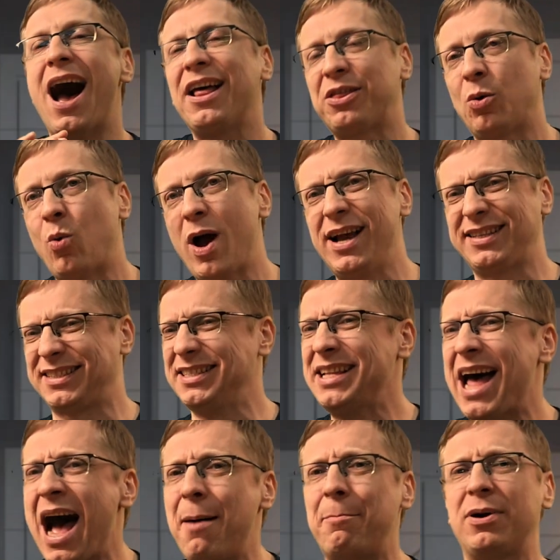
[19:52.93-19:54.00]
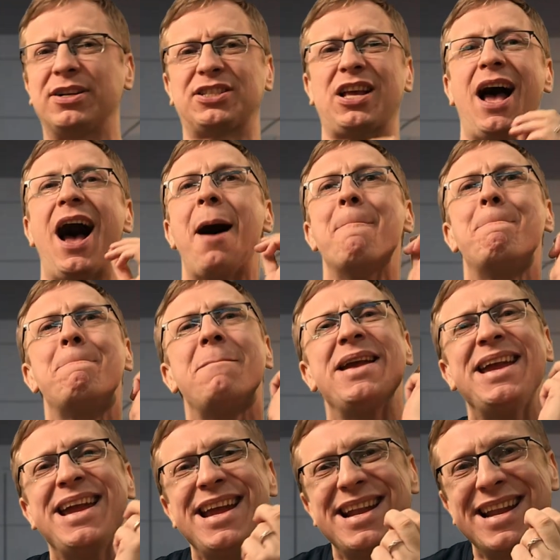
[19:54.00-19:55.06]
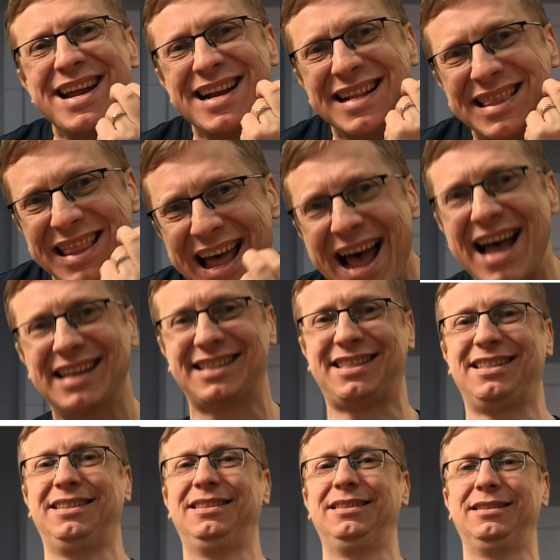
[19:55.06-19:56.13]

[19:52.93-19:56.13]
Otherwise, numbers are meaningless.